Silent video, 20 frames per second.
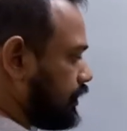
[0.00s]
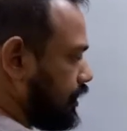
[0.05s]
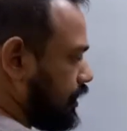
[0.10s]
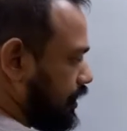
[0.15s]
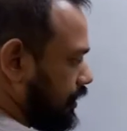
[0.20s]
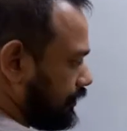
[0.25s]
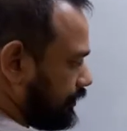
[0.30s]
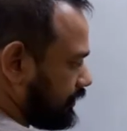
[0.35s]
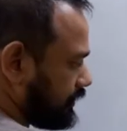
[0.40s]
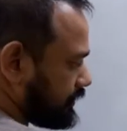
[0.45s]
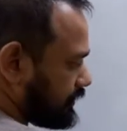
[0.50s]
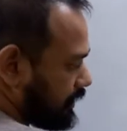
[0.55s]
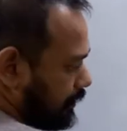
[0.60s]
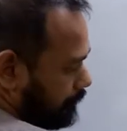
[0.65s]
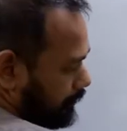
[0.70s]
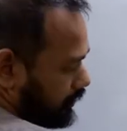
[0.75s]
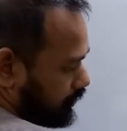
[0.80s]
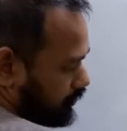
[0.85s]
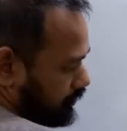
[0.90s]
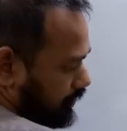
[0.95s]
the
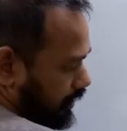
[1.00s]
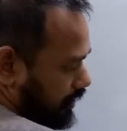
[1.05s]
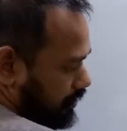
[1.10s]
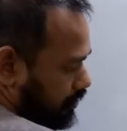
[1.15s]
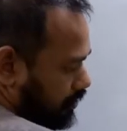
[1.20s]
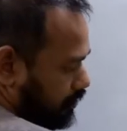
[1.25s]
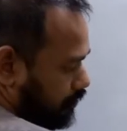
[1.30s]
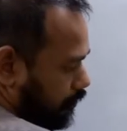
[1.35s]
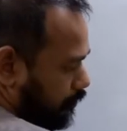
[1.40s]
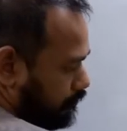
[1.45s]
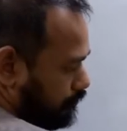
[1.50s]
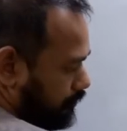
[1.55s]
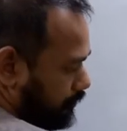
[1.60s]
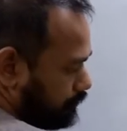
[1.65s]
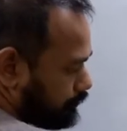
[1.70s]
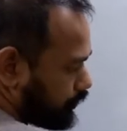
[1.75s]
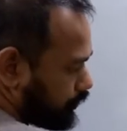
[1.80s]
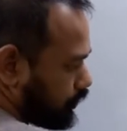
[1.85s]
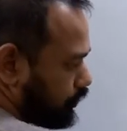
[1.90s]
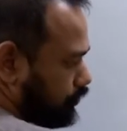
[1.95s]
summation cannot go
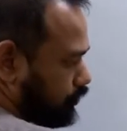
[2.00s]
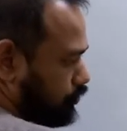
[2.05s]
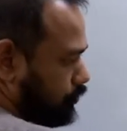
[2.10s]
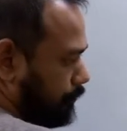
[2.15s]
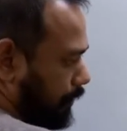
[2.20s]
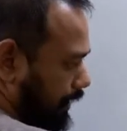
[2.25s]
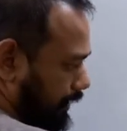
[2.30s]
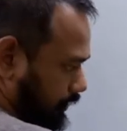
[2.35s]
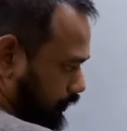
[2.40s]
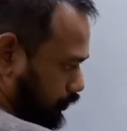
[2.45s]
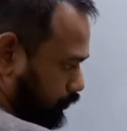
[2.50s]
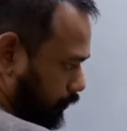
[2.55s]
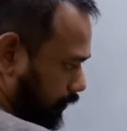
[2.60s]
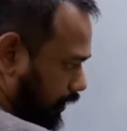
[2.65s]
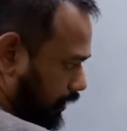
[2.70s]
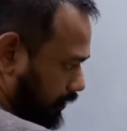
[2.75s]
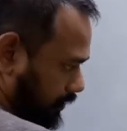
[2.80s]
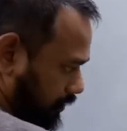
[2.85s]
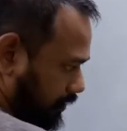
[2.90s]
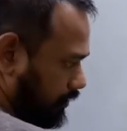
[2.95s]
from 0 to minus 1,
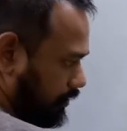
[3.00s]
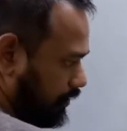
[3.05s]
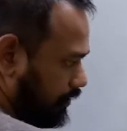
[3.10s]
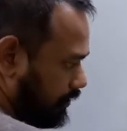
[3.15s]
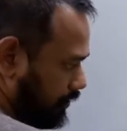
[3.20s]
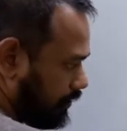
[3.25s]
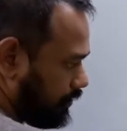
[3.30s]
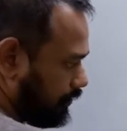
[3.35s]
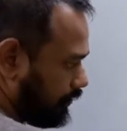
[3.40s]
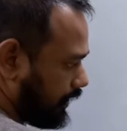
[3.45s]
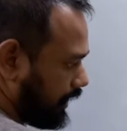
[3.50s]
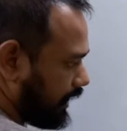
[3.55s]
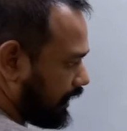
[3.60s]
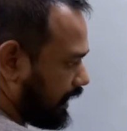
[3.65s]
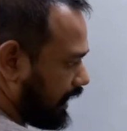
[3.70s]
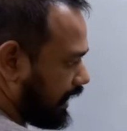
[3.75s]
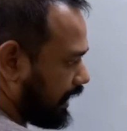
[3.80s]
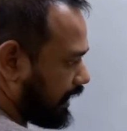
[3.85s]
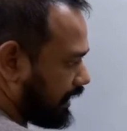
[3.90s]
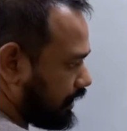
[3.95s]
okay,
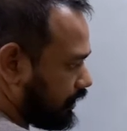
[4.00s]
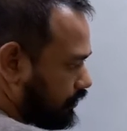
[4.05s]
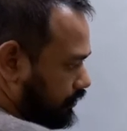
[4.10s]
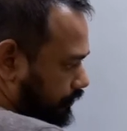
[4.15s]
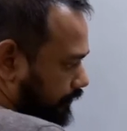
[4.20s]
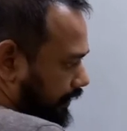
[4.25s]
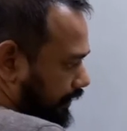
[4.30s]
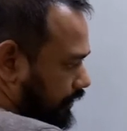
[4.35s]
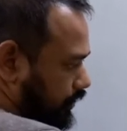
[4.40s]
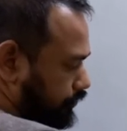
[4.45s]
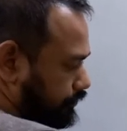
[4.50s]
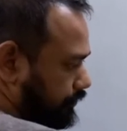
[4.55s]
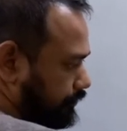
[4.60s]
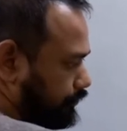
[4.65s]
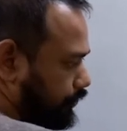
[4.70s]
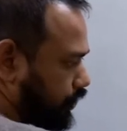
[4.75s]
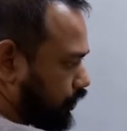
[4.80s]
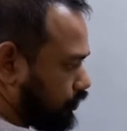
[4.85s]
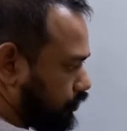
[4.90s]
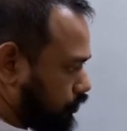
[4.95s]
k cannot range from
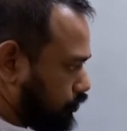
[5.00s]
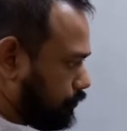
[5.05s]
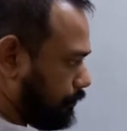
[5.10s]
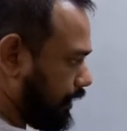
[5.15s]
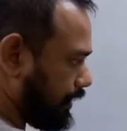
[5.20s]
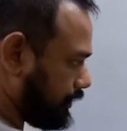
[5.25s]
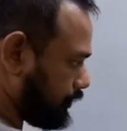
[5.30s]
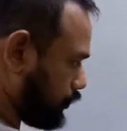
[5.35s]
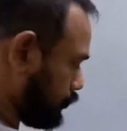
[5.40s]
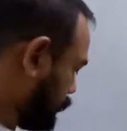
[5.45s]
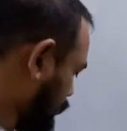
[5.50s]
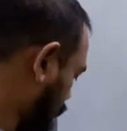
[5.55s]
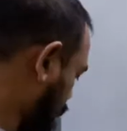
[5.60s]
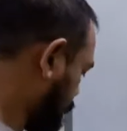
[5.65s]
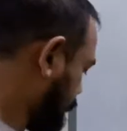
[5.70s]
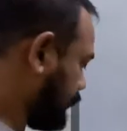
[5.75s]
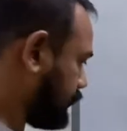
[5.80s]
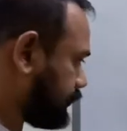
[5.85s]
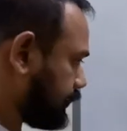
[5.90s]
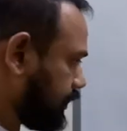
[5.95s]
0 to minus 1
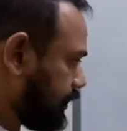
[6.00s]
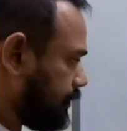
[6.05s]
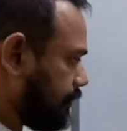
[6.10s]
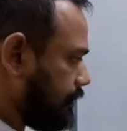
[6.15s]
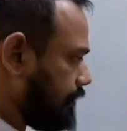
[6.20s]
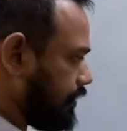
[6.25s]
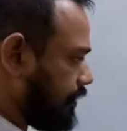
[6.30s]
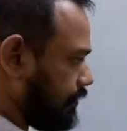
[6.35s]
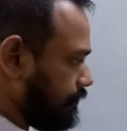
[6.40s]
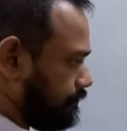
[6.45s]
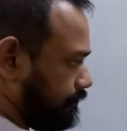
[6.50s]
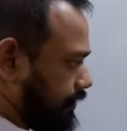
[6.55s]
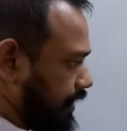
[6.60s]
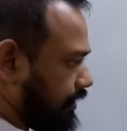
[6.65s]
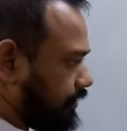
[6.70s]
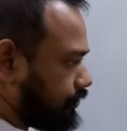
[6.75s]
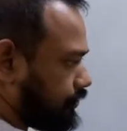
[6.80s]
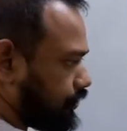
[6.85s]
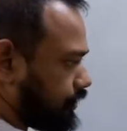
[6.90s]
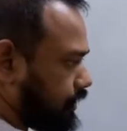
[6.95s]
because n
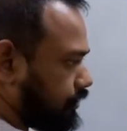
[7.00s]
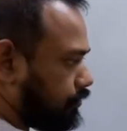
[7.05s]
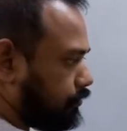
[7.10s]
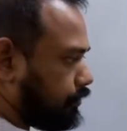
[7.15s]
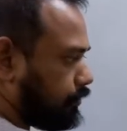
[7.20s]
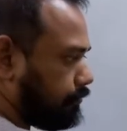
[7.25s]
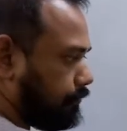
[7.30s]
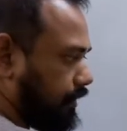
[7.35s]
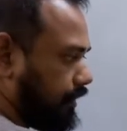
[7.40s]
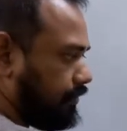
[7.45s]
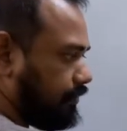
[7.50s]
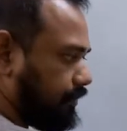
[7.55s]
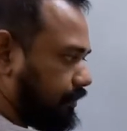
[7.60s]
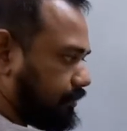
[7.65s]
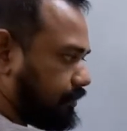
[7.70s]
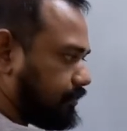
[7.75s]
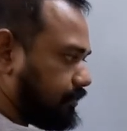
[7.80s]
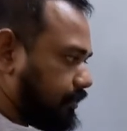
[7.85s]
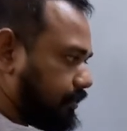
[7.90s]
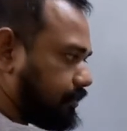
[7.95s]
is 0 would mean
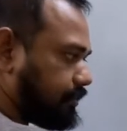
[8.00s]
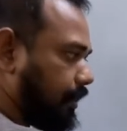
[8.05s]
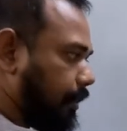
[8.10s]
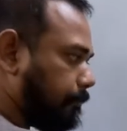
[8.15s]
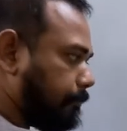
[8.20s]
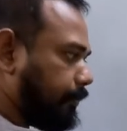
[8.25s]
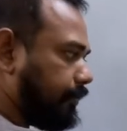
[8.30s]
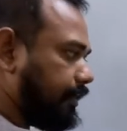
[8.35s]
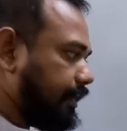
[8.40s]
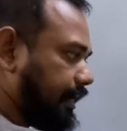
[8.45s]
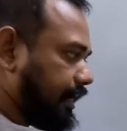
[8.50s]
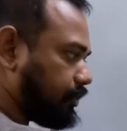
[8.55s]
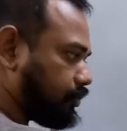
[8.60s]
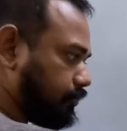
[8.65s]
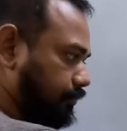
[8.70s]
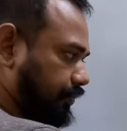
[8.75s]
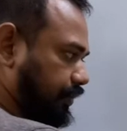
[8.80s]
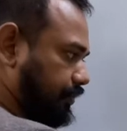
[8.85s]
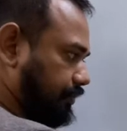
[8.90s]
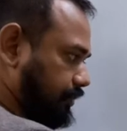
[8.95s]
this upper index
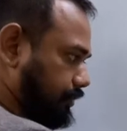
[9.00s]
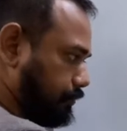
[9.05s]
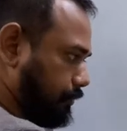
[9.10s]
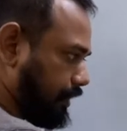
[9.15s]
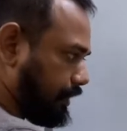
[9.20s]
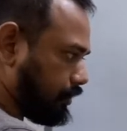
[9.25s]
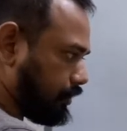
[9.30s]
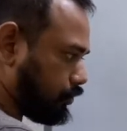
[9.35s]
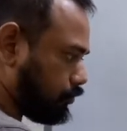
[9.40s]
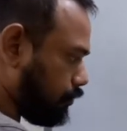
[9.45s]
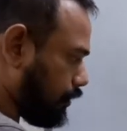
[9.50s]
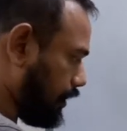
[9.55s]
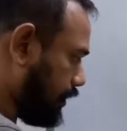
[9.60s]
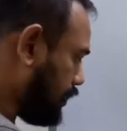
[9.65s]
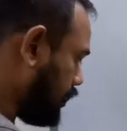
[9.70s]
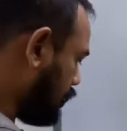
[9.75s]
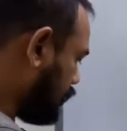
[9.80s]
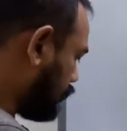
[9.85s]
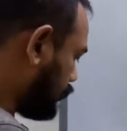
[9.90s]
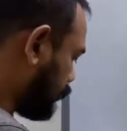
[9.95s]
over here is minus 1.
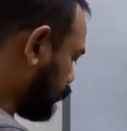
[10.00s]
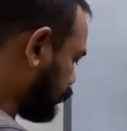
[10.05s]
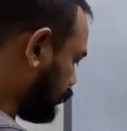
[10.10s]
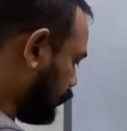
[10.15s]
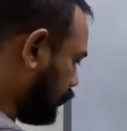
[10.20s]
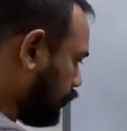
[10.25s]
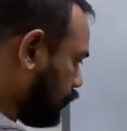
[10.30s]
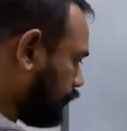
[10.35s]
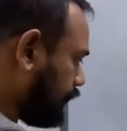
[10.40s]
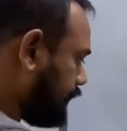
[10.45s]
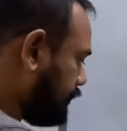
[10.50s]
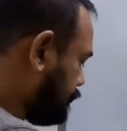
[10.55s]
So only for